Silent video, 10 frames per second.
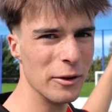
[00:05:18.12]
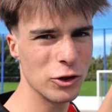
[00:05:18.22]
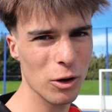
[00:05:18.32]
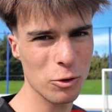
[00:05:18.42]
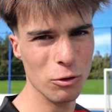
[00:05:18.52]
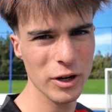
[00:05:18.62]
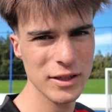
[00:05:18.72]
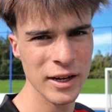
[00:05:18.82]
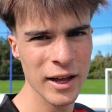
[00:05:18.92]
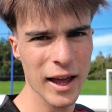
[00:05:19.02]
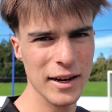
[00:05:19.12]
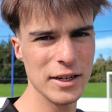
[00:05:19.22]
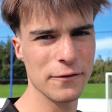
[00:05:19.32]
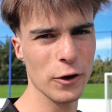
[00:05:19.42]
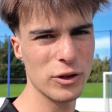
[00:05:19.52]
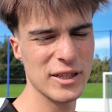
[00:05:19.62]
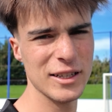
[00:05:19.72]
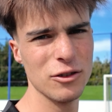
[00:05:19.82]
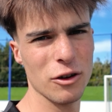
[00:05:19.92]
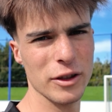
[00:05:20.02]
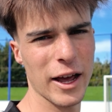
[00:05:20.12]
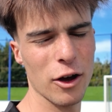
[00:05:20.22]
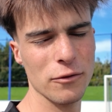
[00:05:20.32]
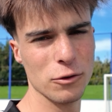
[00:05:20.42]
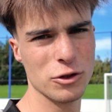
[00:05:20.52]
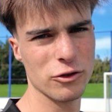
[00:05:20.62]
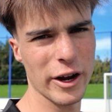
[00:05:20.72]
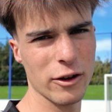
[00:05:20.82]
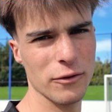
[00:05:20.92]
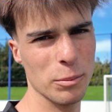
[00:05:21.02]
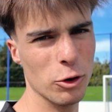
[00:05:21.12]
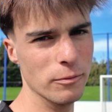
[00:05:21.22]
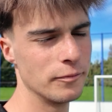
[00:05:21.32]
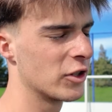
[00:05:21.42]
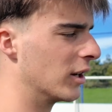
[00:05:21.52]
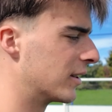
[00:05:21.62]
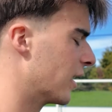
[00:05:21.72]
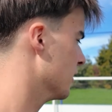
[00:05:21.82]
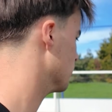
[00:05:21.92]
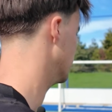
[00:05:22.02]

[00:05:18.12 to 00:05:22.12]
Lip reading: and top corners and just focusing on that overall strike of the ball. So let's get into